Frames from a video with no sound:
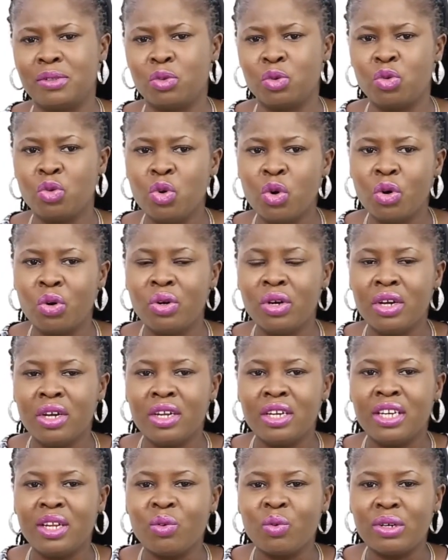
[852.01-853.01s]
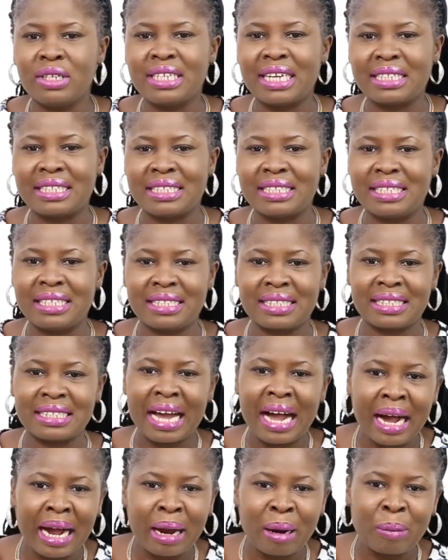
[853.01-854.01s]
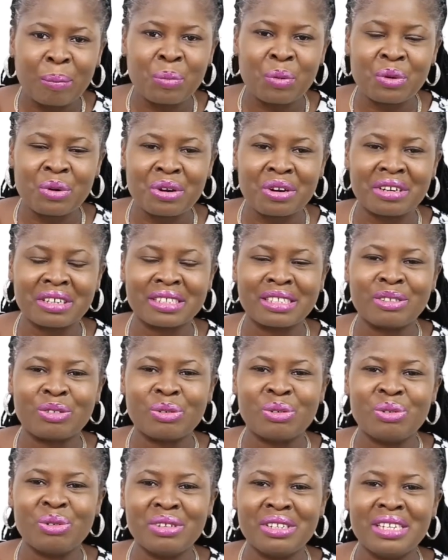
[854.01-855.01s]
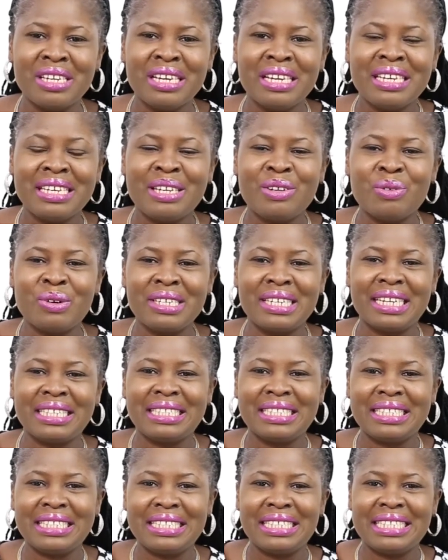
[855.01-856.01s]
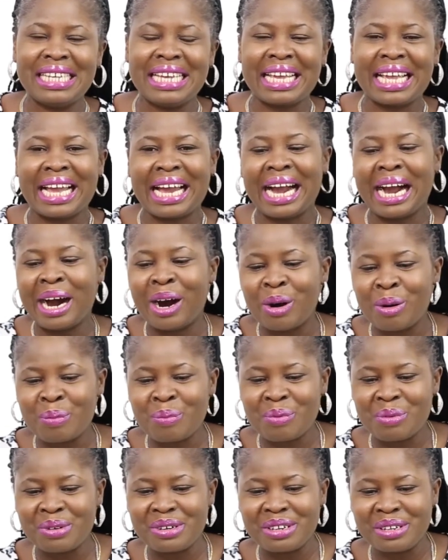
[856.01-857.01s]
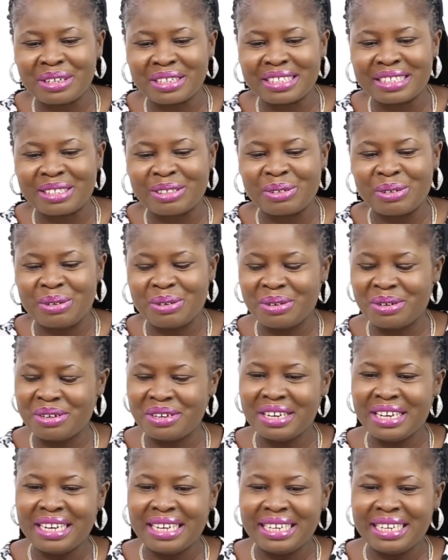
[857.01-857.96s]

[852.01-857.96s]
to know the one that is a star product, to know the one that is a cow product, to know